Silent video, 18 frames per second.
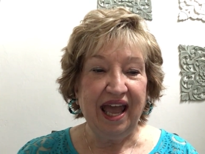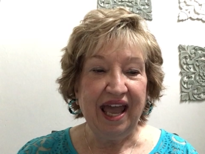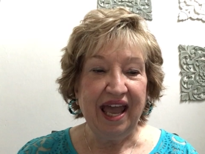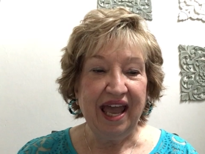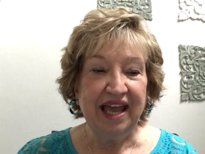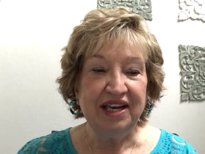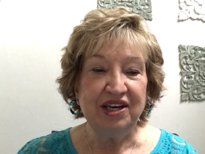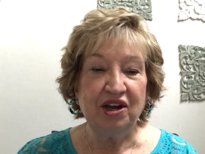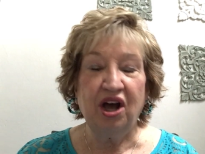
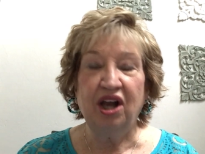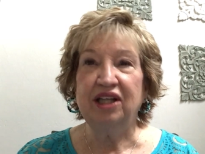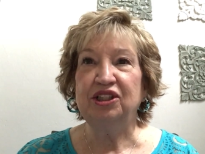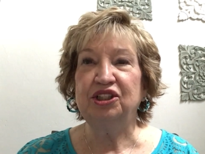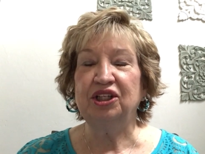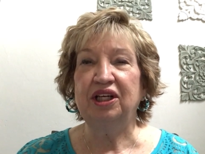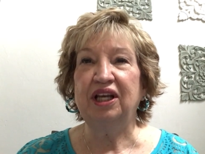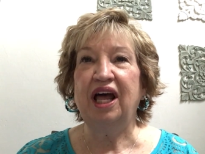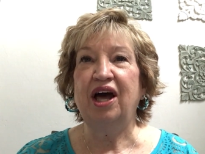head
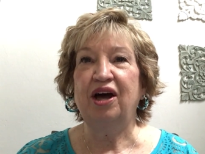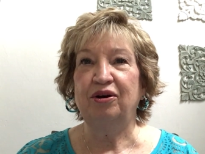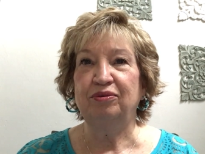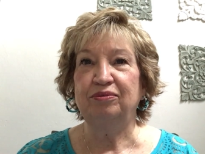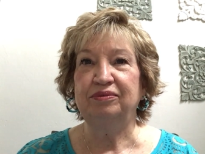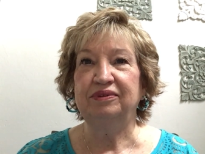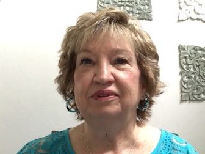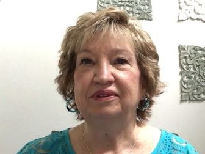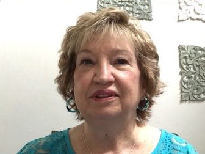knowledge
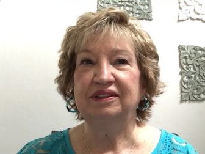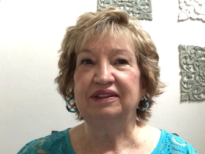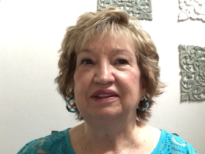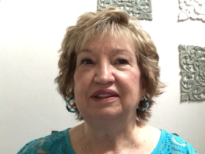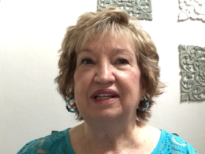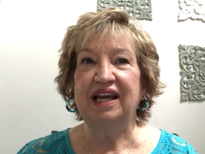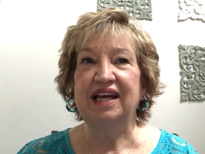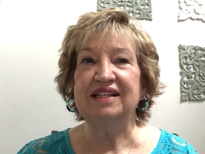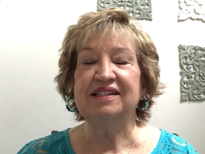alone
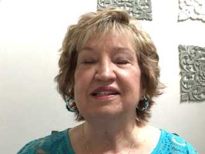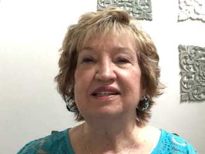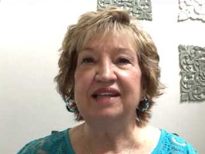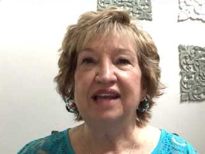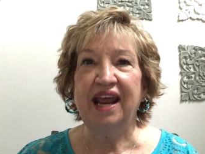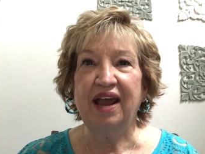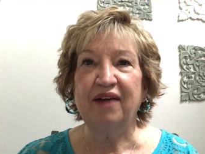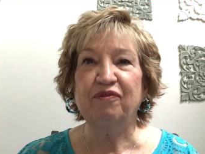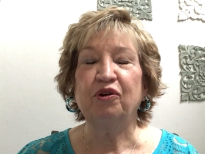is
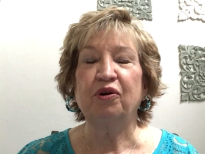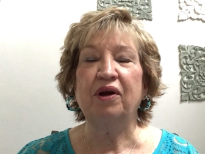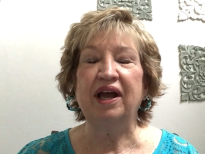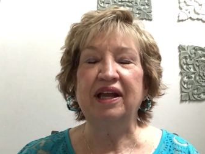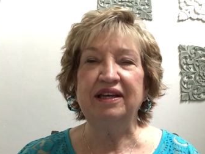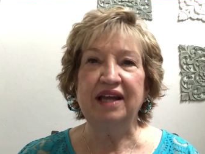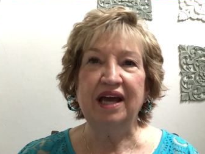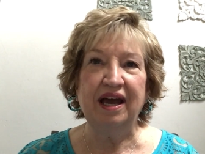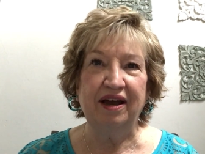never
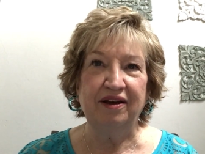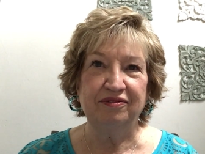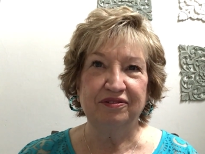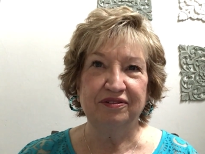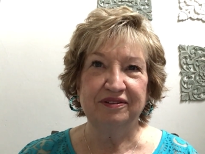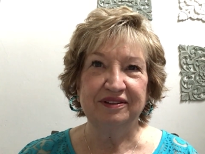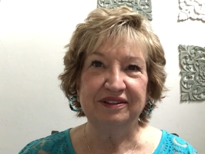enough